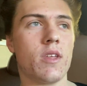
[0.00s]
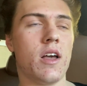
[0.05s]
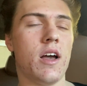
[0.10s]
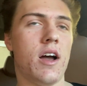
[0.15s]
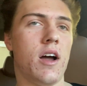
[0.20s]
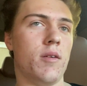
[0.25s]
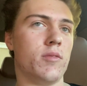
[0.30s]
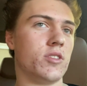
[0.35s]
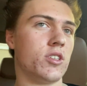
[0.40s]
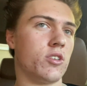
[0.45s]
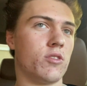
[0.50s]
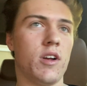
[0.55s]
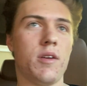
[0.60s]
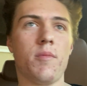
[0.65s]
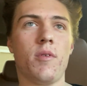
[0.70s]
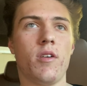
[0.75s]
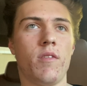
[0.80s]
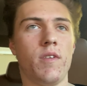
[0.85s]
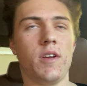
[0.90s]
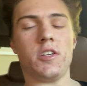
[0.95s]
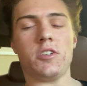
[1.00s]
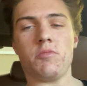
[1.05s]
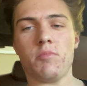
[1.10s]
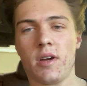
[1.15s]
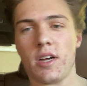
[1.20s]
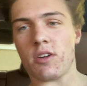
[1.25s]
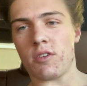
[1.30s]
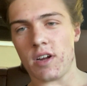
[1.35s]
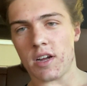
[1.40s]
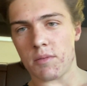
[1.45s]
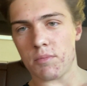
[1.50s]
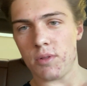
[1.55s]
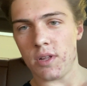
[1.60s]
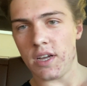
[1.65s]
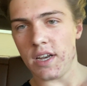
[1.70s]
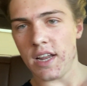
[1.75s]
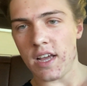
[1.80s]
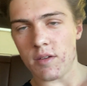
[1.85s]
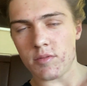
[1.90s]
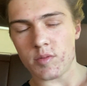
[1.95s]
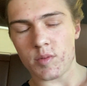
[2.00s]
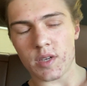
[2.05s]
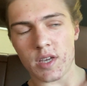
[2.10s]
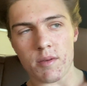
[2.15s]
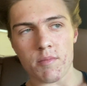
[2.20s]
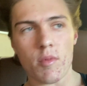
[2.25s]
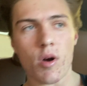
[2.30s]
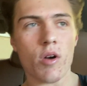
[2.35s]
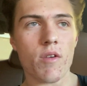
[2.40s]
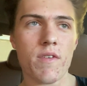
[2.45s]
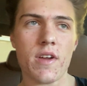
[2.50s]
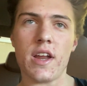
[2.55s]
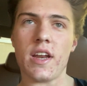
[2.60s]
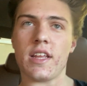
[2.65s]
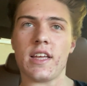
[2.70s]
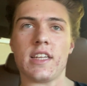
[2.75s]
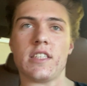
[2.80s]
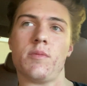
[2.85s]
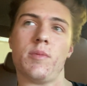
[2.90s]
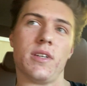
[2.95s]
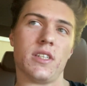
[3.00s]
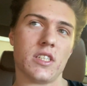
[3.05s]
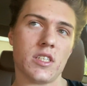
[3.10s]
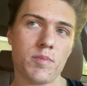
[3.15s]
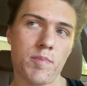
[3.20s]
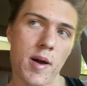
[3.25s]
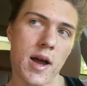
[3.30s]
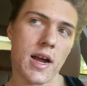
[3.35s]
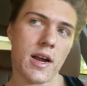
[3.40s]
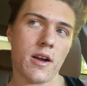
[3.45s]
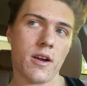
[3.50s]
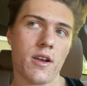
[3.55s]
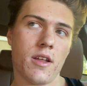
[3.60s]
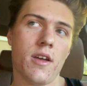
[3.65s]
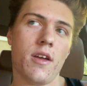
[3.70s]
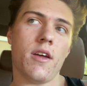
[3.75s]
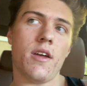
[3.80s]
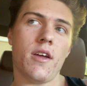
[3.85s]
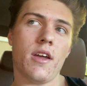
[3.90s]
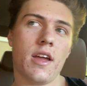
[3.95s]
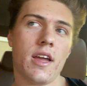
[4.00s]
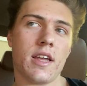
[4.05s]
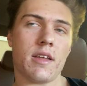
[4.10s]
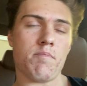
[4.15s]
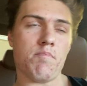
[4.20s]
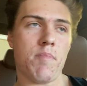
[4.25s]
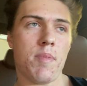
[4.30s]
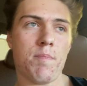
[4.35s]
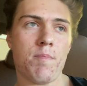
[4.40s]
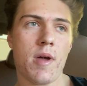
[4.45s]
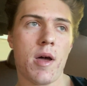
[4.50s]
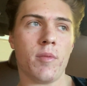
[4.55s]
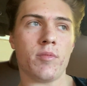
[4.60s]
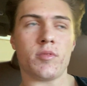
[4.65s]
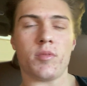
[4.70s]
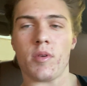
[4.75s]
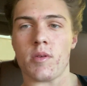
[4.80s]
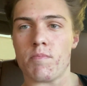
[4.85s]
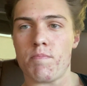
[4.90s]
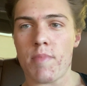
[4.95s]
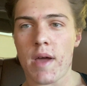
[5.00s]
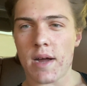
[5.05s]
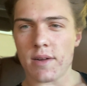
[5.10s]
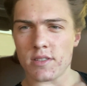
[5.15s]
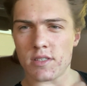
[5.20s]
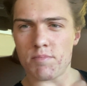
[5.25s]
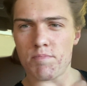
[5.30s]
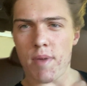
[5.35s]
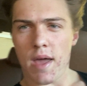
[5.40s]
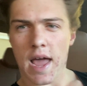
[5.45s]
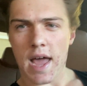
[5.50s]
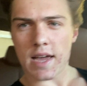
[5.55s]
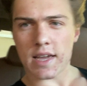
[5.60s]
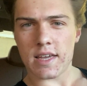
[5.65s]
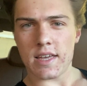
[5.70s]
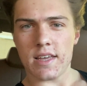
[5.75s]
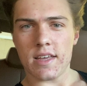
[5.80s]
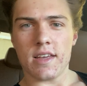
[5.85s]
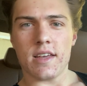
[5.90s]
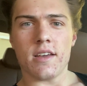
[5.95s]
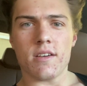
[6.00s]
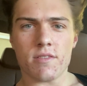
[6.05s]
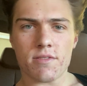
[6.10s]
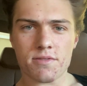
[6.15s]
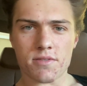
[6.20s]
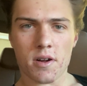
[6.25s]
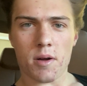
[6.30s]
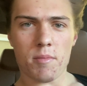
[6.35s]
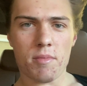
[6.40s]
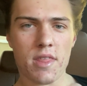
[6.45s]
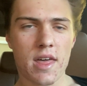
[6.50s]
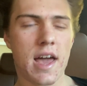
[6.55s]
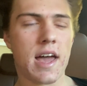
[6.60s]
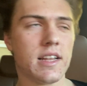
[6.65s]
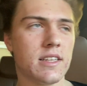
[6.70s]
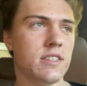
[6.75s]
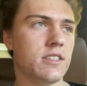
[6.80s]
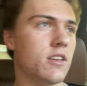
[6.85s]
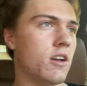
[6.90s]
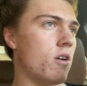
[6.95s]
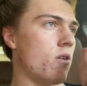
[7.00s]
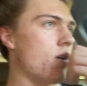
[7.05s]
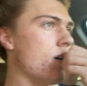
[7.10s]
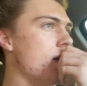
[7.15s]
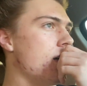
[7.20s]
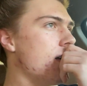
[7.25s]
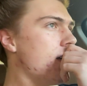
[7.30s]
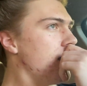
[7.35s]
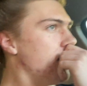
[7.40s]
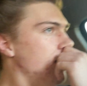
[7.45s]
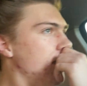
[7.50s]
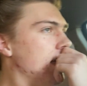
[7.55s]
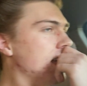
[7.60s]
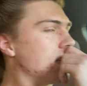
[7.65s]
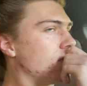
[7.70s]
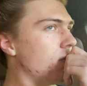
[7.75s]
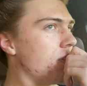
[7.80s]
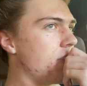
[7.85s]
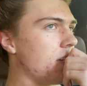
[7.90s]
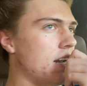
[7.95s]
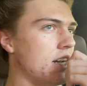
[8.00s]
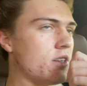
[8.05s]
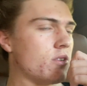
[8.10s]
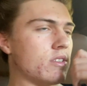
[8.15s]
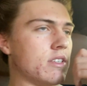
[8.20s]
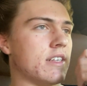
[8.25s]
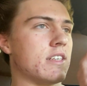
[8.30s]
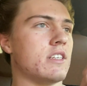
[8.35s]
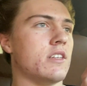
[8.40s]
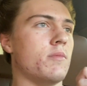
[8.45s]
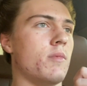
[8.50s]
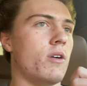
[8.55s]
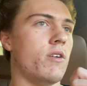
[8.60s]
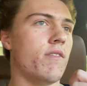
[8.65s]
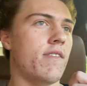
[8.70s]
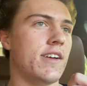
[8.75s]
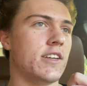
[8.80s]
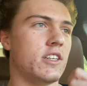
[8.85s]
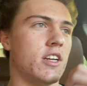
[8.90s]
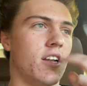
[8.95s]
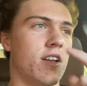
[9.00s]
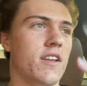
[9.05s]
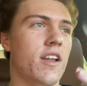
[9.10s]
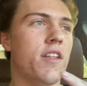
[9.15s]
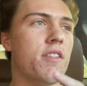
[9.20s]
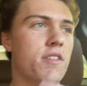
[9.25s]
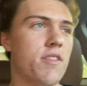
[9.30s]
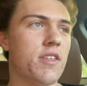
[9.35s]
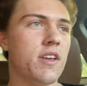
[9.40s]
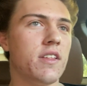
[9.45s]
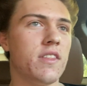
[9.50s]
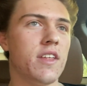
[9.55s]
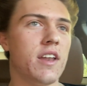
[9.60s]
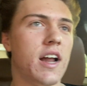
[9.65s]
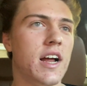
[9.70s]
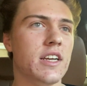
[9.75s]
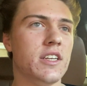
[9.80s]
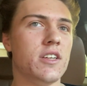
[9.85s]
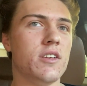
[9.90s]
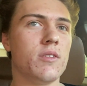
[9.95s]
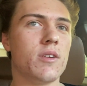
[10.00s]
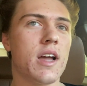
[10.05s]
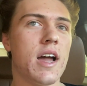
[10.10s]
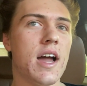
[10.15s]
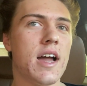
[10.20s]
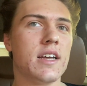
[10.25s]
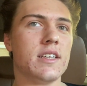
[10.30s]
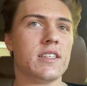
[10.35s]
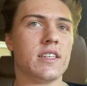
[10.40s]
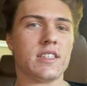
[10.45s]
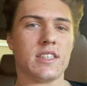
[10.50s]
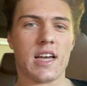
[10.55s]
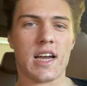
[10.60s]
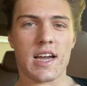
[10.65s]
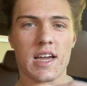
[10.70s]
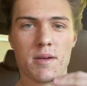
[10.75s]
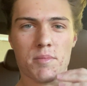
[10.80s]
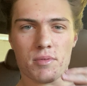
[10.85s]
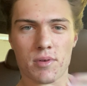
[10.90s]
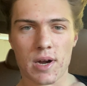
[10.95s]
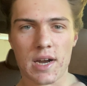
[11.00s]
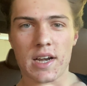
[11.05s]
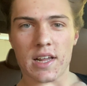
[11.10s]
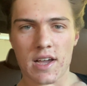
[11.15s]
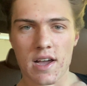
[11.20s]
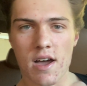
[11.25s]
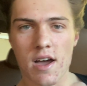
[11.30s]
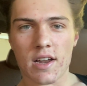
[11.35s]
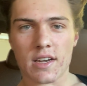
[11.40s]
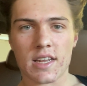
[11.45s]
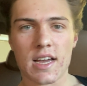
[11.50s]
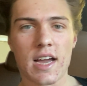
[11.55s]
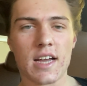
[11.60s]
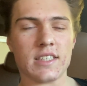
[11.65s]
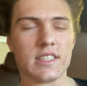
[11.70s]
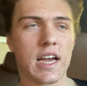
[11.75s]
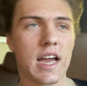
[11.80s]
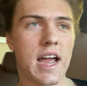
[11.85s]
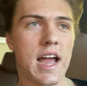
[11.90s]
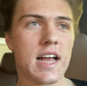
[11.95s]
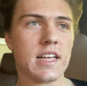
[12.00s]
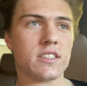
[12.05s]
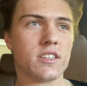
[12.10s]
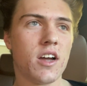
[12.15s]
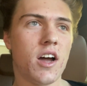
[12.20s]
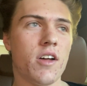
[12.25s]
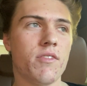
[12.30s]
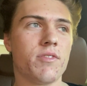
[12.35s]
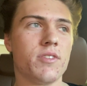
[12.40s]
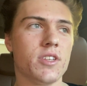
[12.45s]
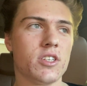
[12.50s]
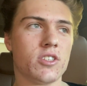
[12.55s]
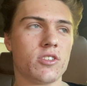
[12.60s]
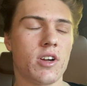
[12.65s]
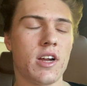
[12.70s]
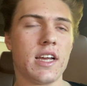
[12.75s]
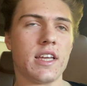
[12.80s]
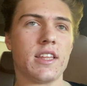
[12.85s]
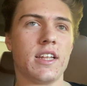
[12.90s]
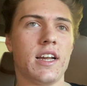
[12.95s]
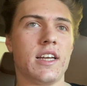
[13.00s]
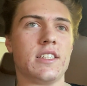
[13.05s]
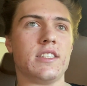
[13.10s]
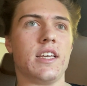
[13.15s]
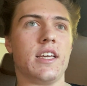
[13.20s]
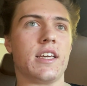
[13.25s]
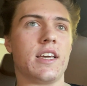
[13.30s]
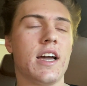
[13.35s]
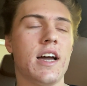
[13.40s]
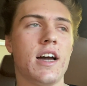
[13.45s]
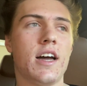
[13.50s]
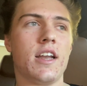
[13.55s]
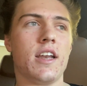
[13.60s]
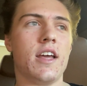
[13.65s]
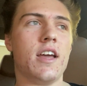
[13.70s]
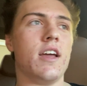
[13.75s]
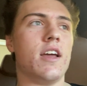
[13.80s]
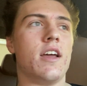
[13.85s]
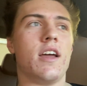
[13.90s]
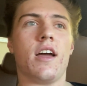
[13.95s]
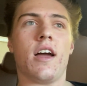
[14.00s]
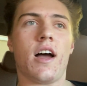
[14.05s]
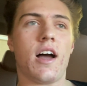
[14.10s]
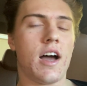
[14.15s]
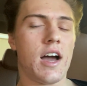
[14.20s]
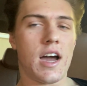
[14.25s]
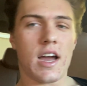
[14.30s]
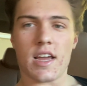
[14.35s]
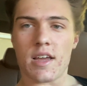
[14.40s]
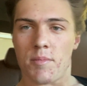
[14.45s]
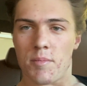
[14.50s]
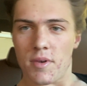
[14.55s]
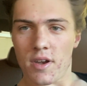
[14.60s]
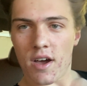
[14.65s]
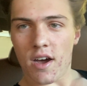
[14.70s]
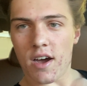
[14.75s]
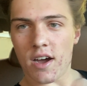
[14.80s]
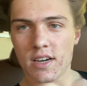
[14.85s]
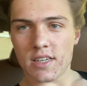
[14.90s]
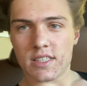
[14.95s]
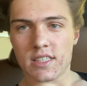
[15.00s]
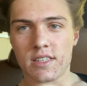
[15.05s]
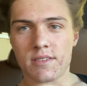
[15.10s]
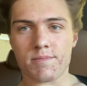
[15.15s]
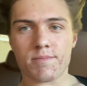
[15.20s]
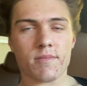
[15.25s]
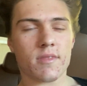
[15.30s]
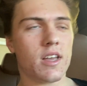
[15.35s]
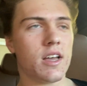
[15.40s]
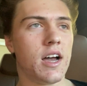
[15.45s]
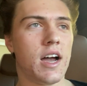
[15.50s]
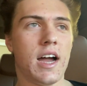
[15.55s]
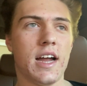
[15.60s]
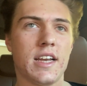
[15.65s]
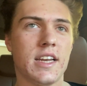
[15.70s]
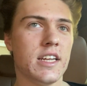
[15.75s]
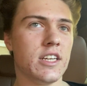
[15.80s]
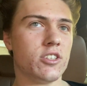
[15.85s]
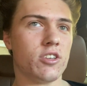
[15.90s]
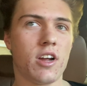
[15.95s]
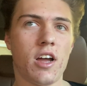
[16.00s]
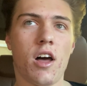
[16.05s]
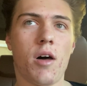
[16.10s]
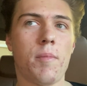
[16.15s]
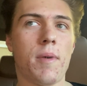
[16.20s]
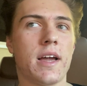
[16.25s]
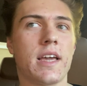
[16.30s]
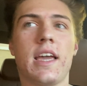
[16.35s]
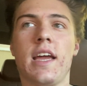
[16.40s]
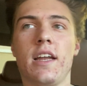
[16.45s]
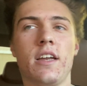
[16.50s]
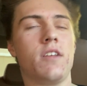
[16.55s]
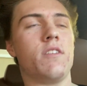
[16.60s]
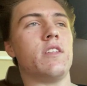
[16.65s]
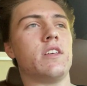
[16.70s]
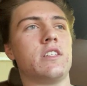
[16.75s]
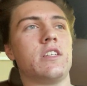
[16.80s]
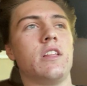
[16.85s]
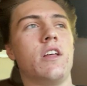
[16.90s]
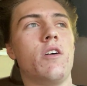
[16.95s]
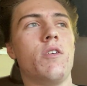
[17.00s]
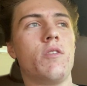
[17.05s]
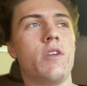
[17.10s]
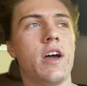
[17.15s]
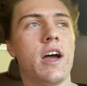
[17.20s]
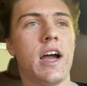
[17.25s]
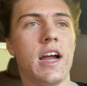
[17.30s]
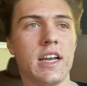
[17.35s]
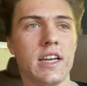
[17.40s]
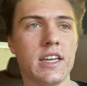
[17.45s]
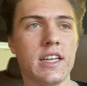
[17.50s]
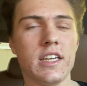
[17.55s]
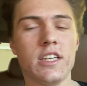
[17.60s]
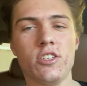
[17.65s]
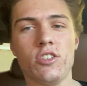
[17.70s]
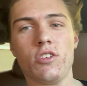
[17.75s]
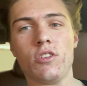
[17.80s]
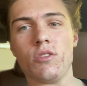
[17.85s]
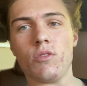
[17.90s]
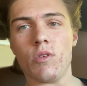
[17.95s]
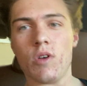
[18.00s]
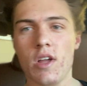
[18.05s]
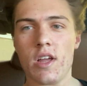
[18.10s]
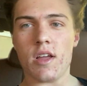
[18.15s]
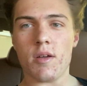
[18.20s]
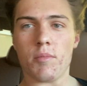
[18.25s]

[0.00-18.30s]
It's a great motivation by Greg Plitt. It helps me get motivated, gets me inspired, and helps me bounce back from that. So that's one thing I do, is listen to motivation. Another thing that I do, guys, is I pray to God, guys. I ask God for the strength, and I say, God, I need your help. I can't do this alone. I need you.